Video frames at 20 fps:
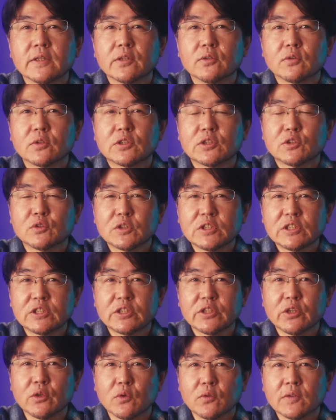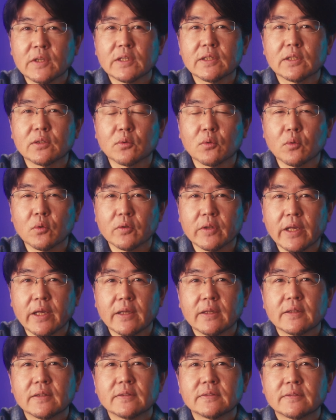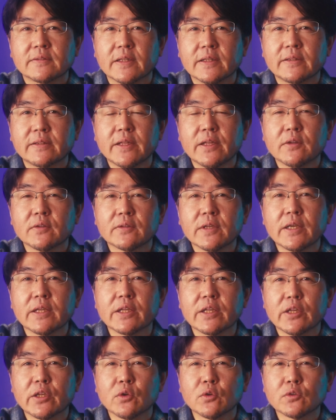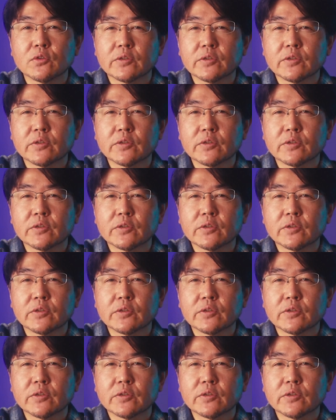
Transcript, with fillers: Now that you have some basic knowledge of video recording,